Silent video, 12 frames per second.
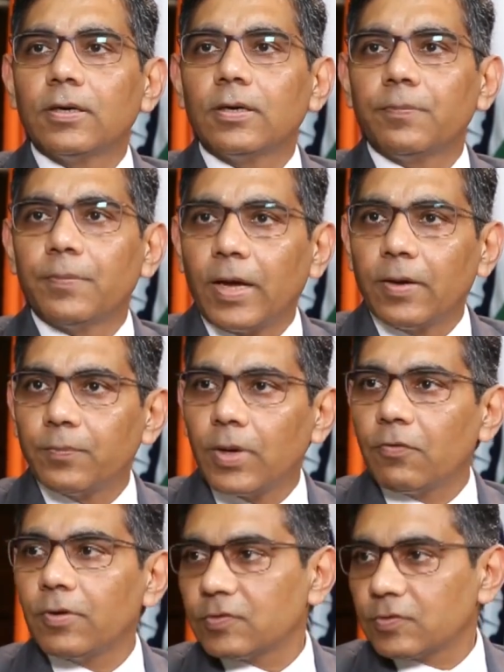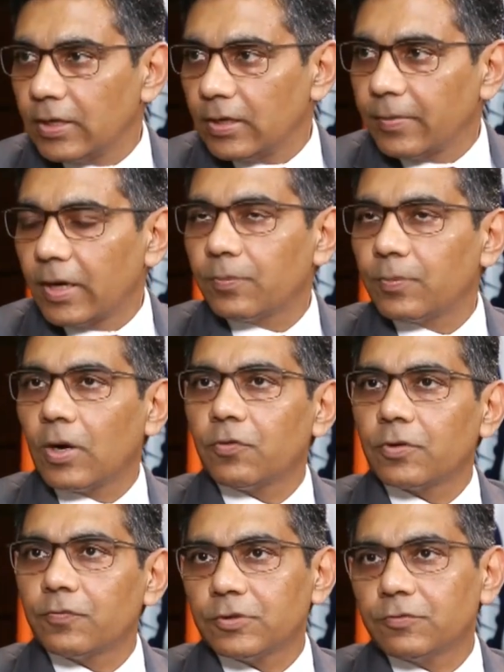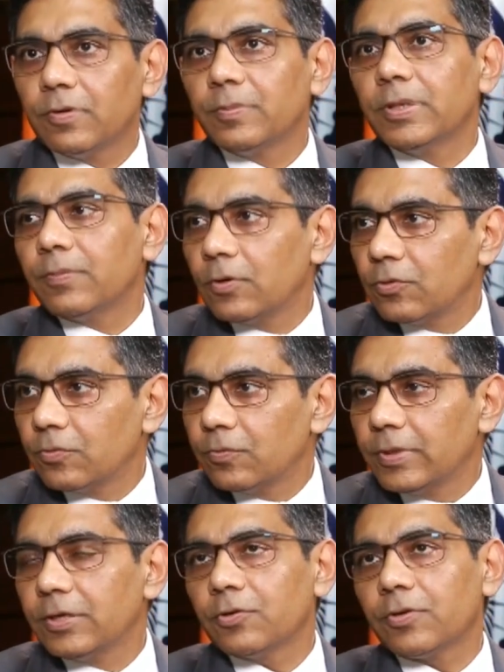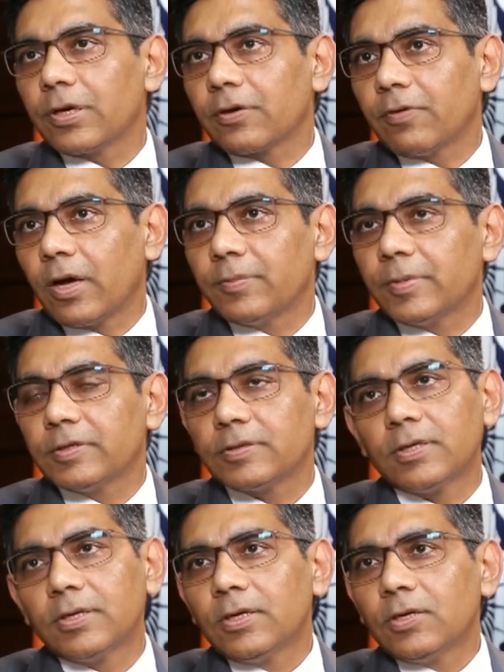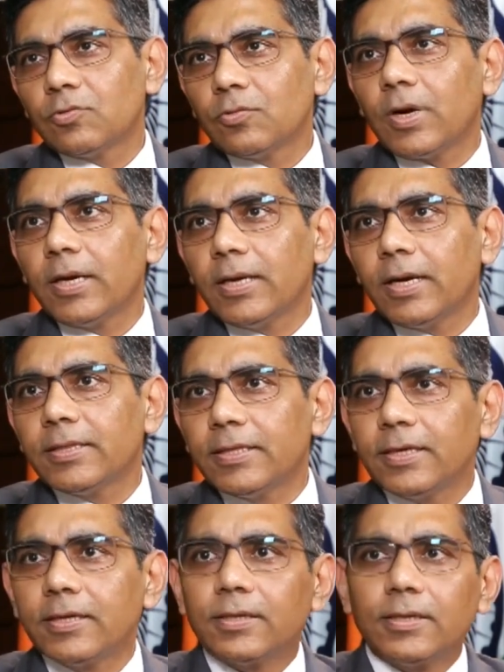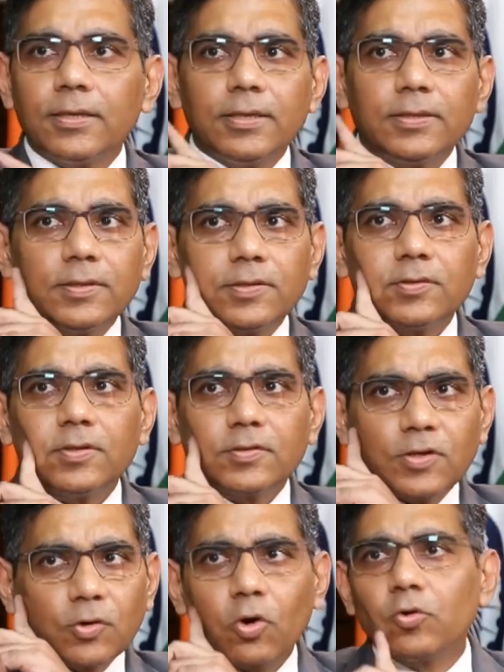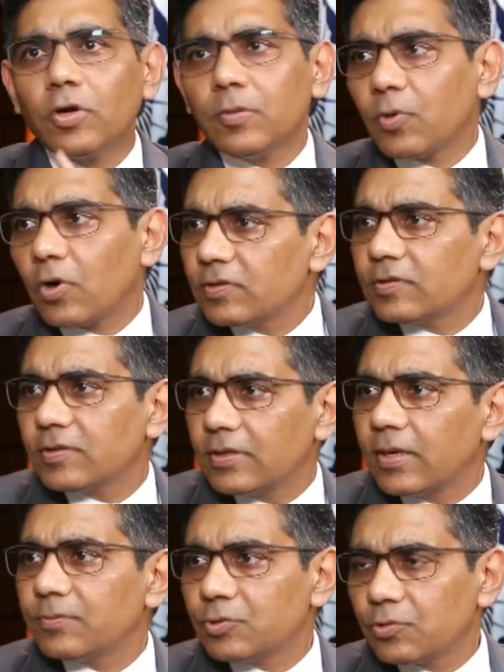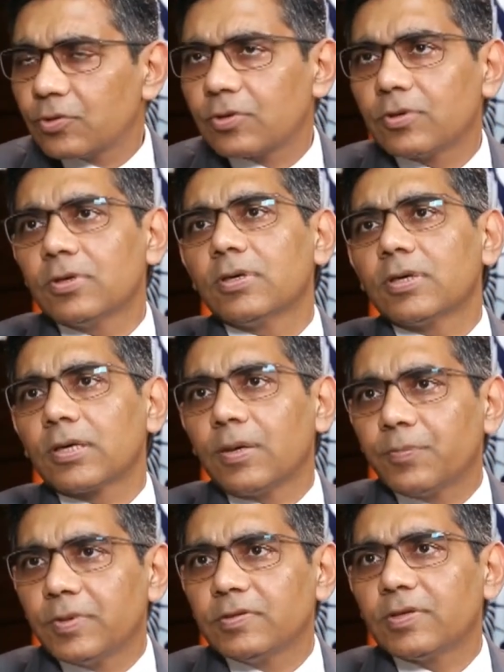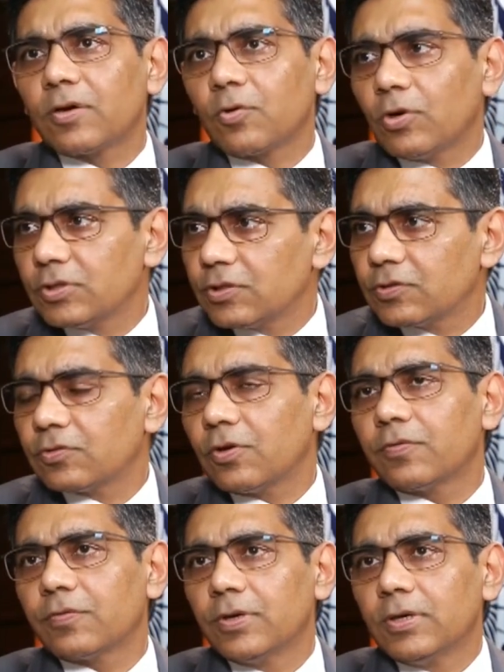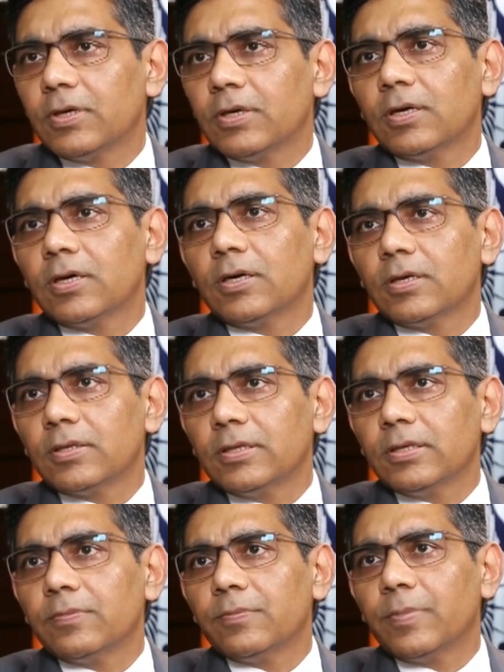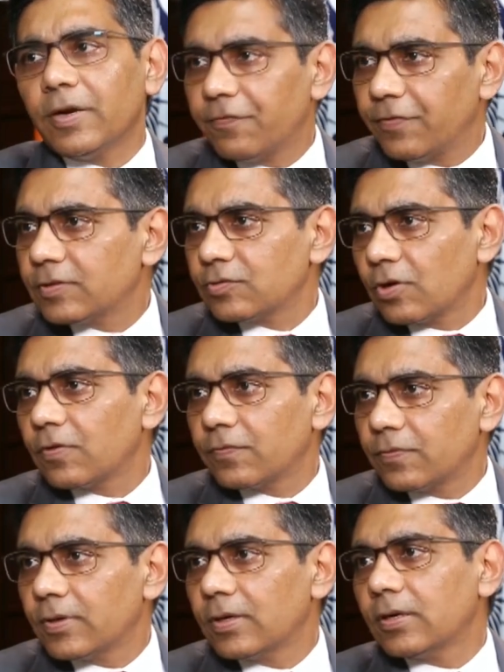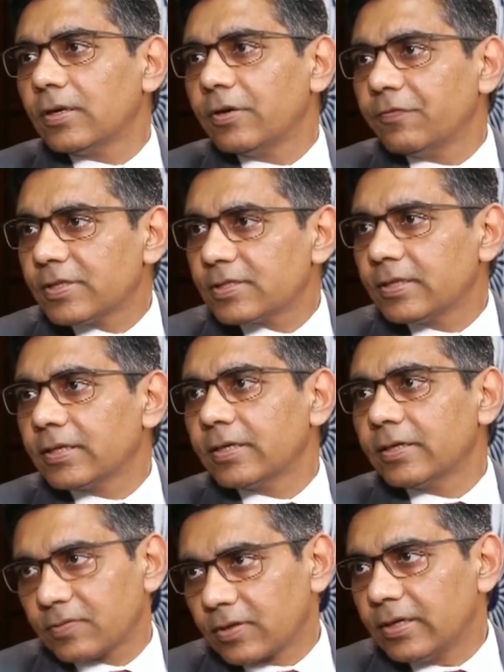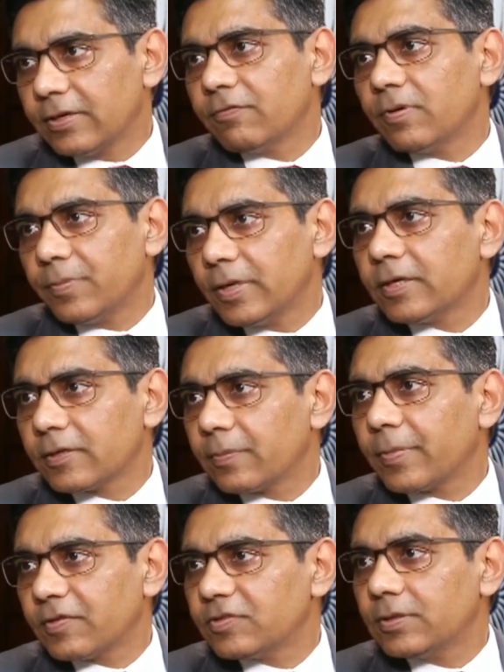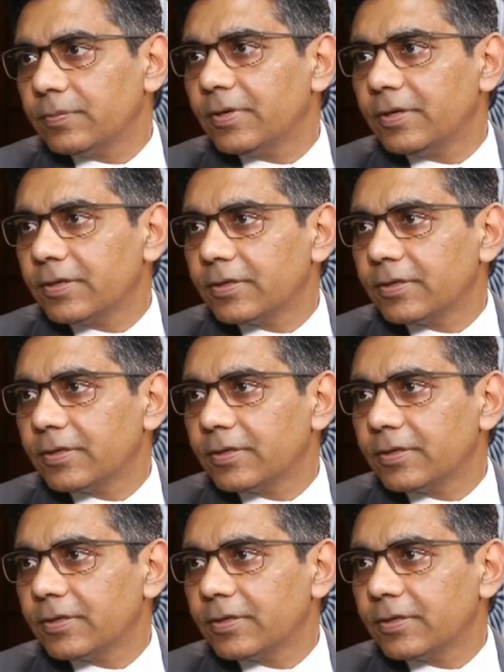manpower, skilled manpower, which will be able to meet your requirements. So I think it's an ongoing process, and I'm sure companies are conscious of the benefits of investing in skill development and capacity building.